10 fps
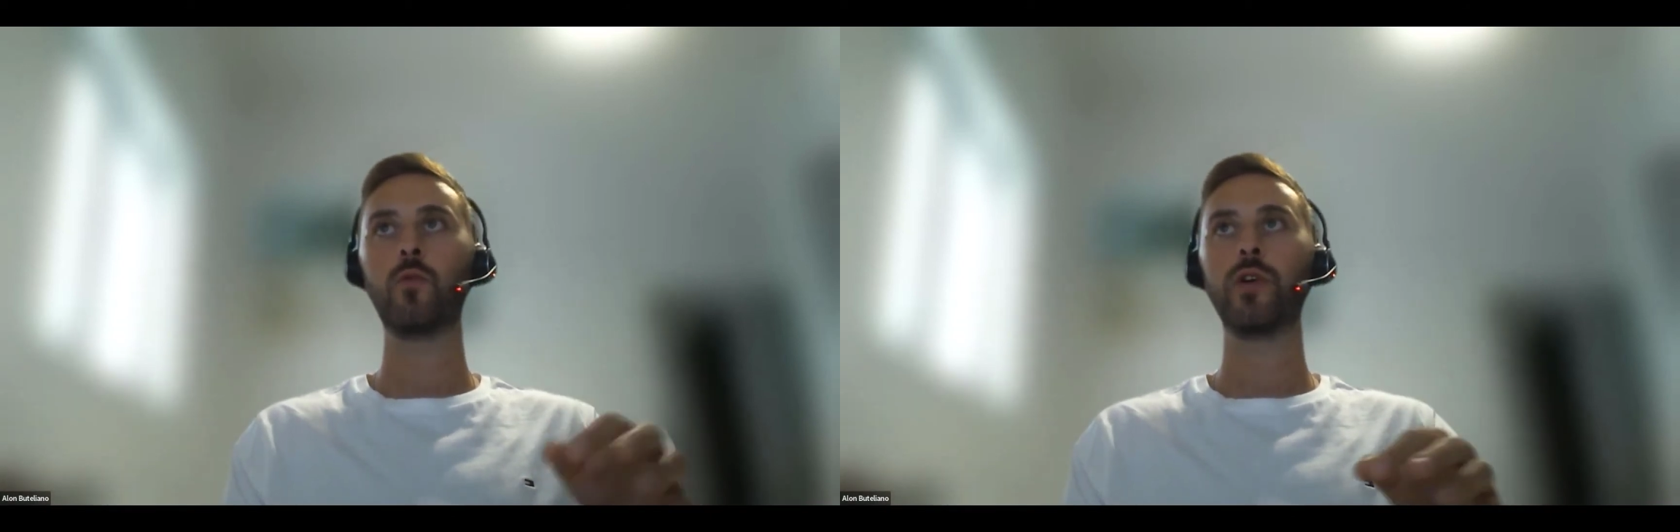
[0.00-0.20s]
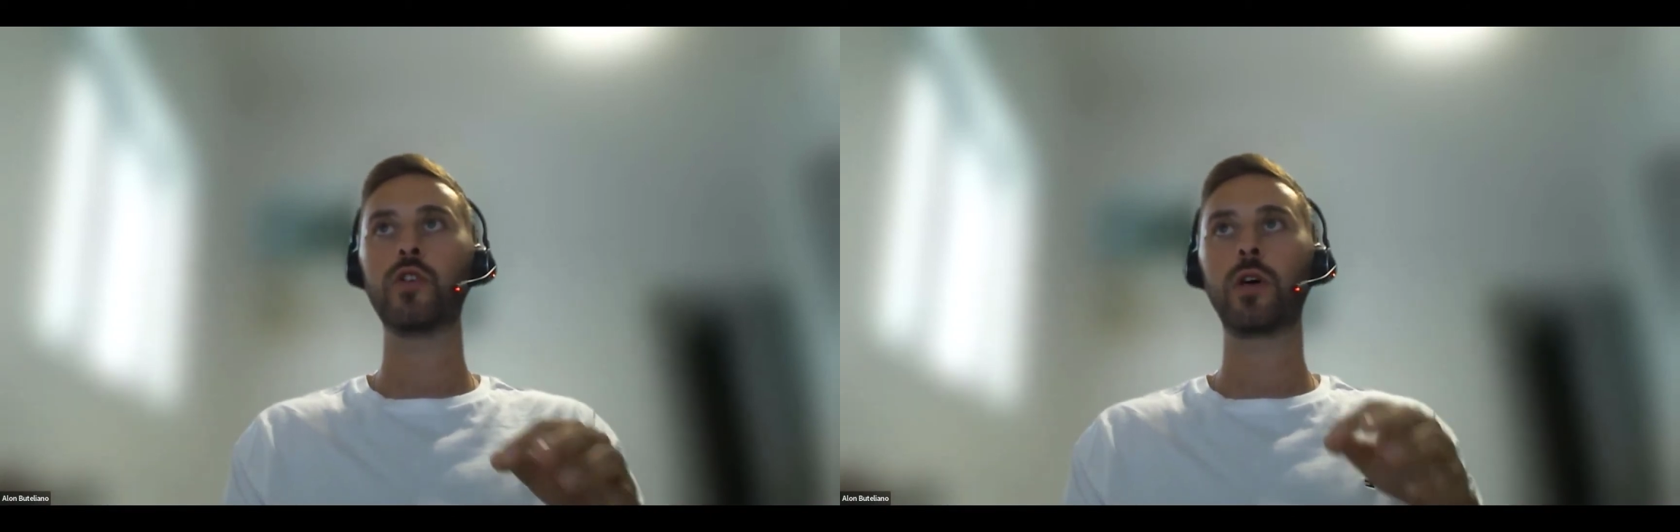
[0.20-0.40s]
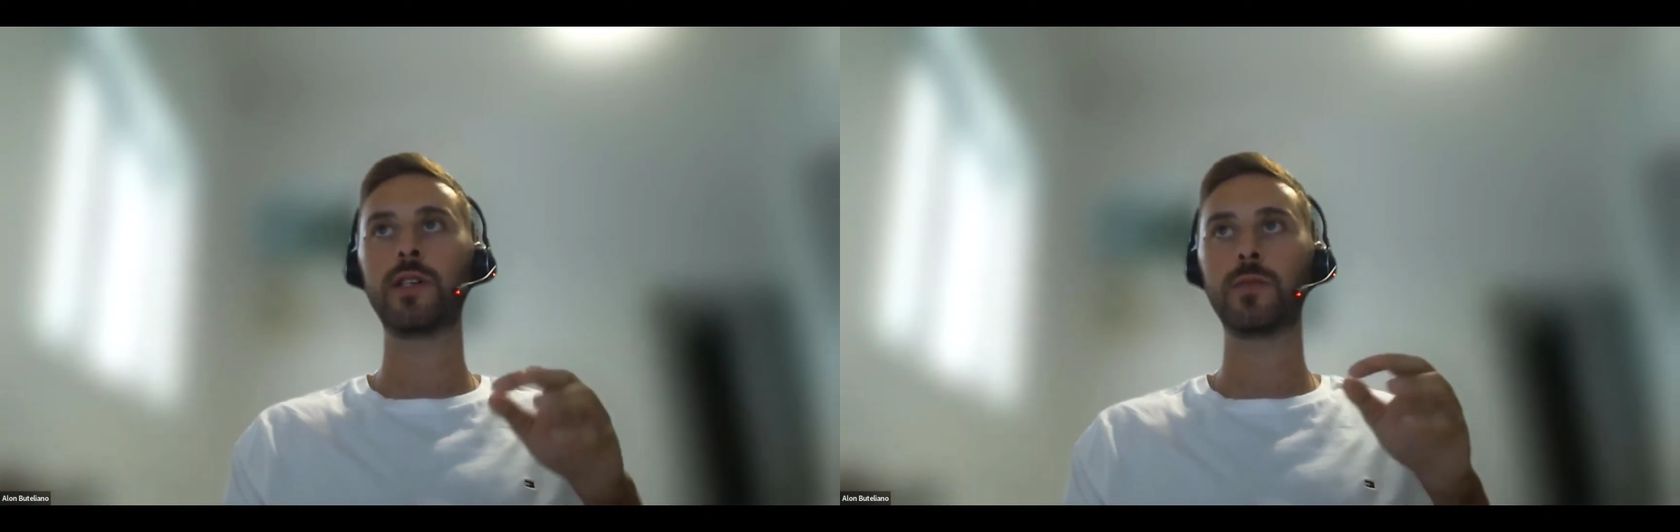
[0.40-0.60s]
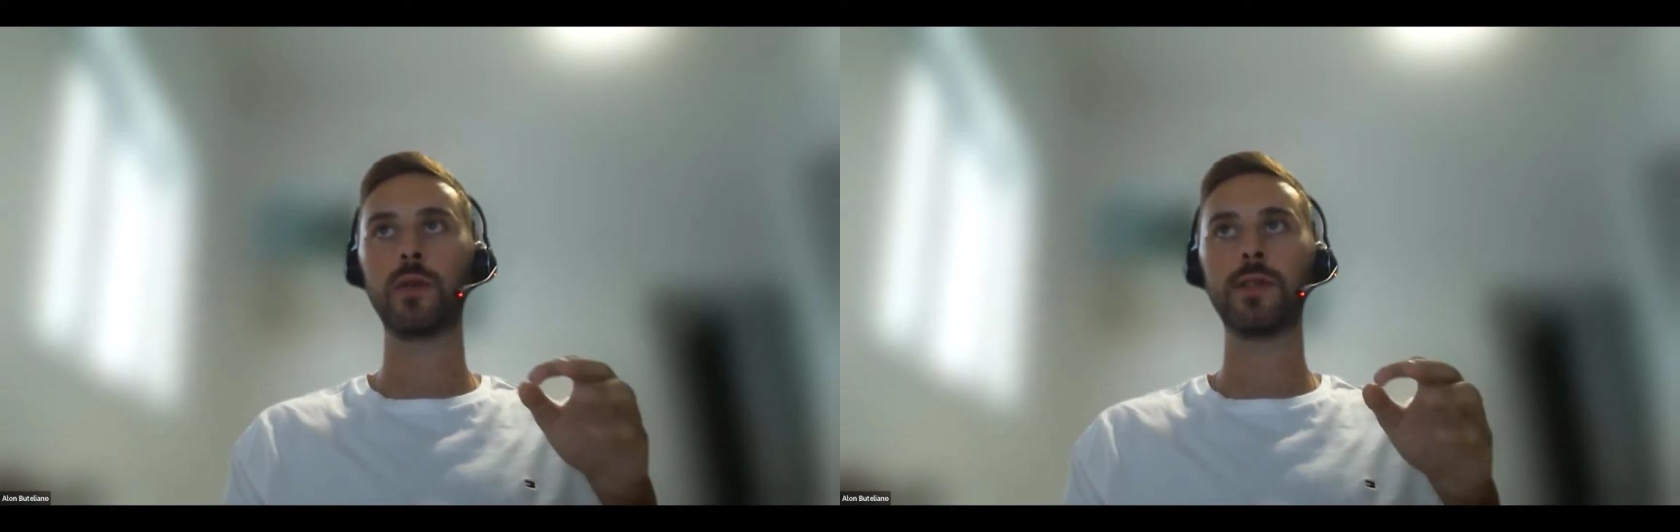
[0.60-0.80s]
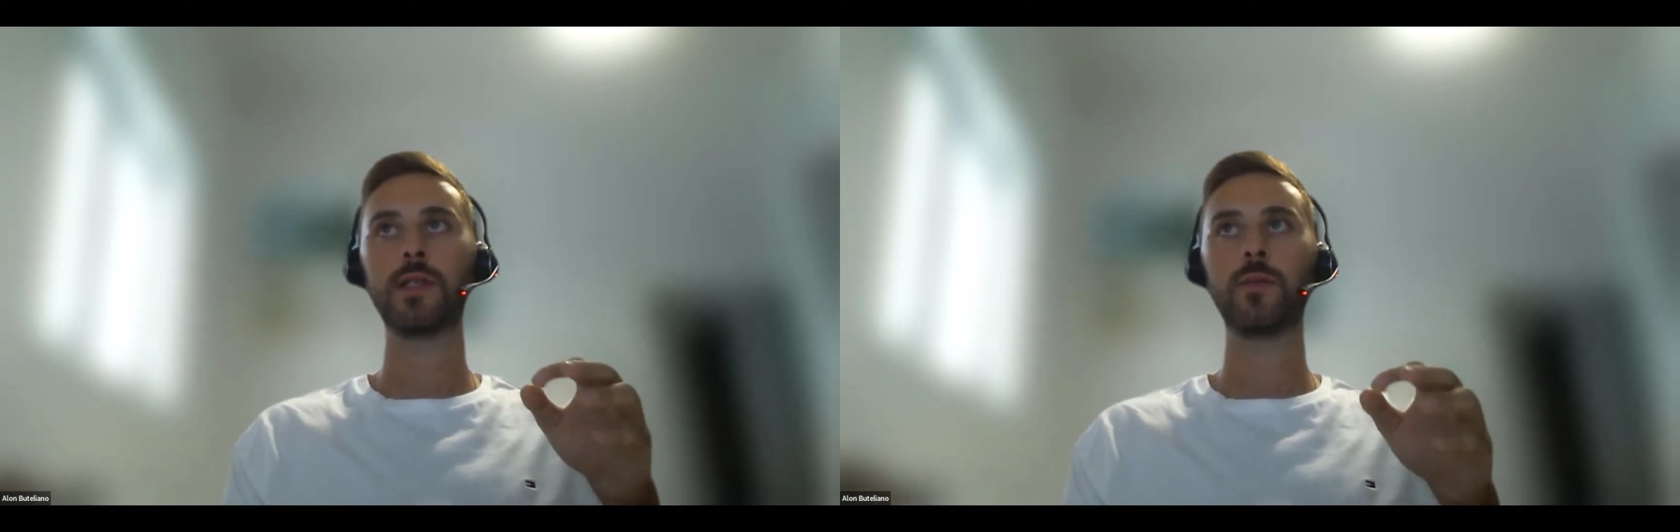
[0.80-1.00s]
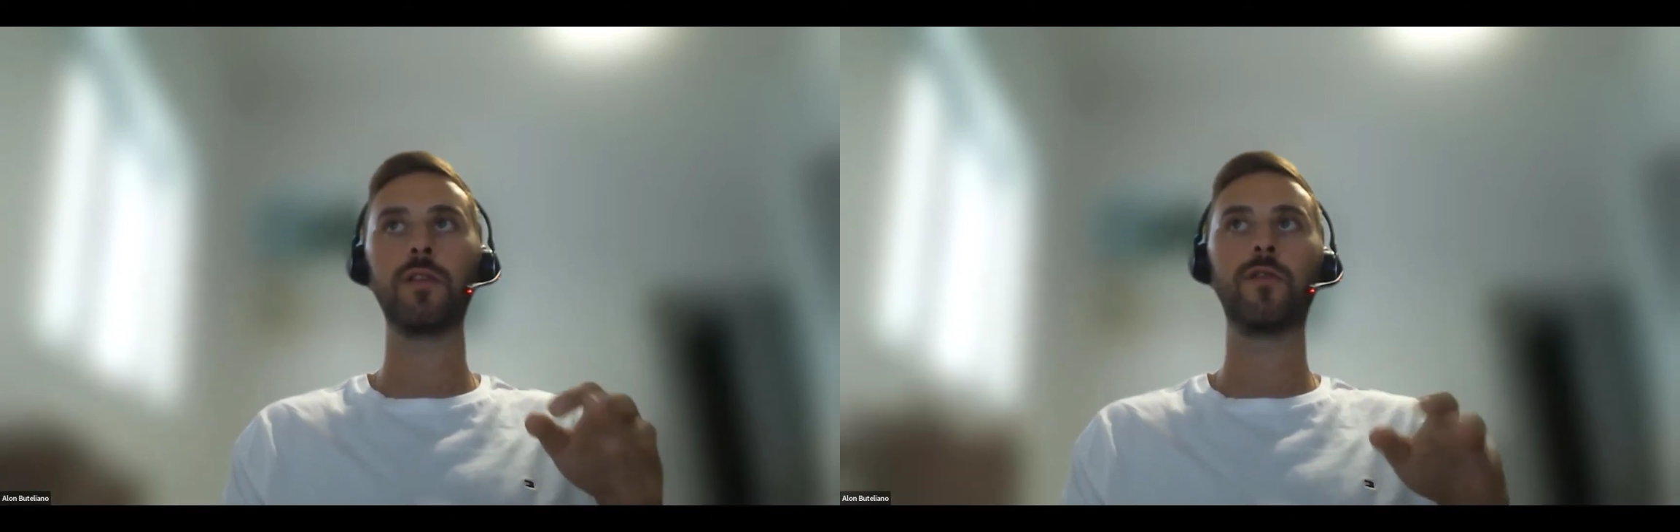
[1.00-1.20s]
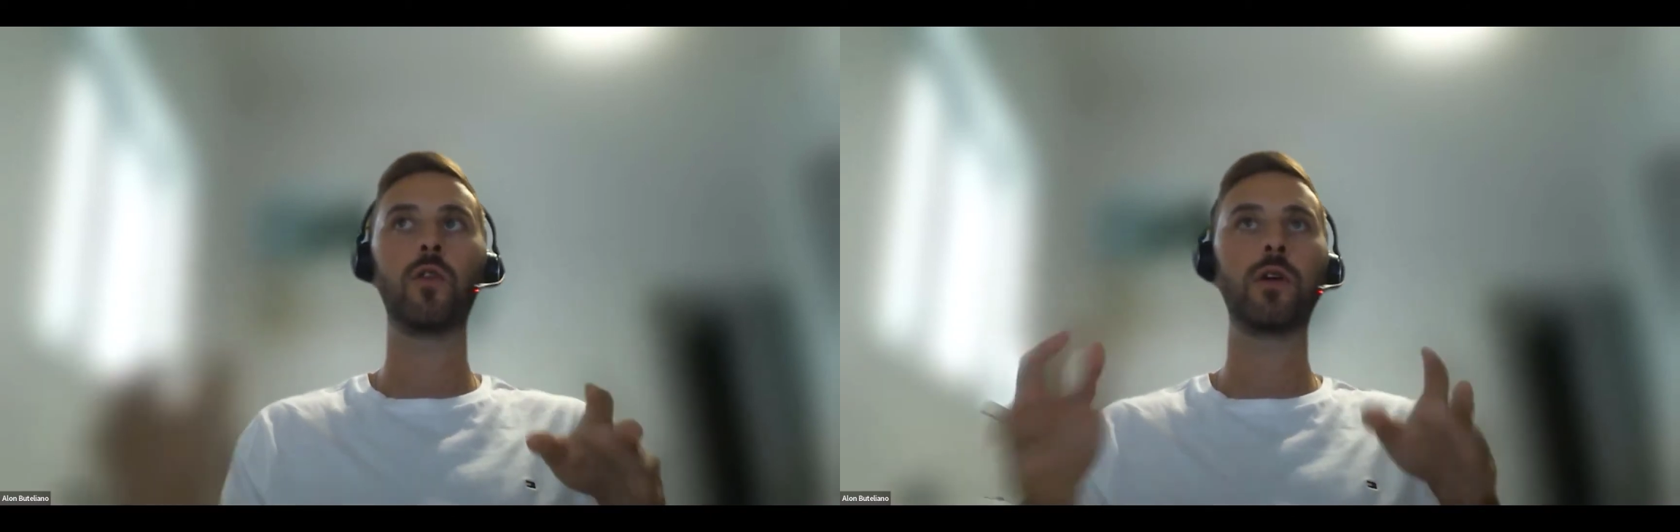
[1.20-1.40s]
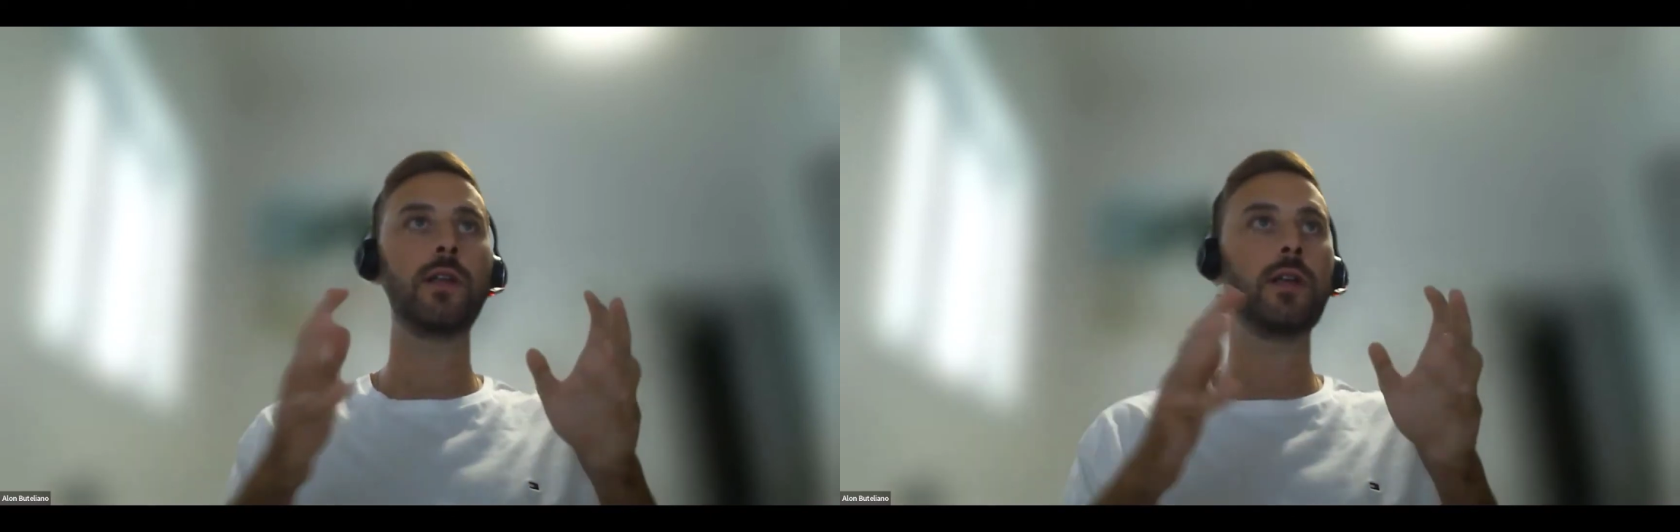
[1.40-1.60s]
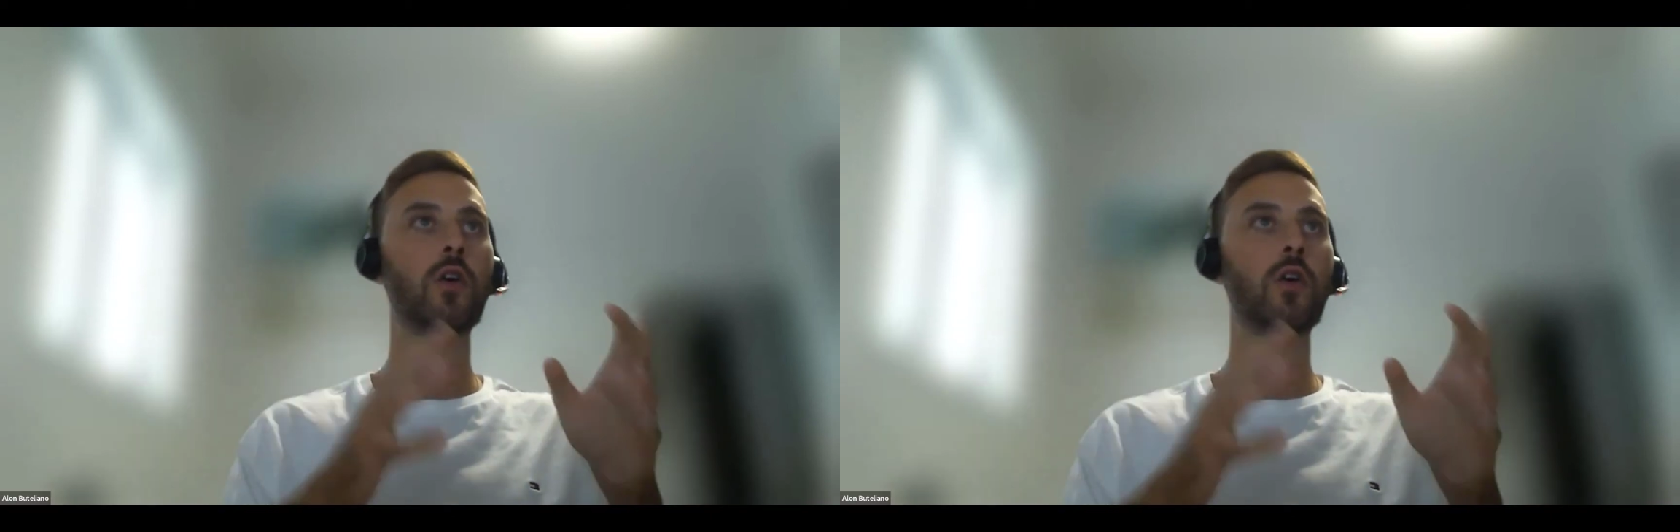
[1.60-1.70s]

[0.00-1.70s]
which are responsible for the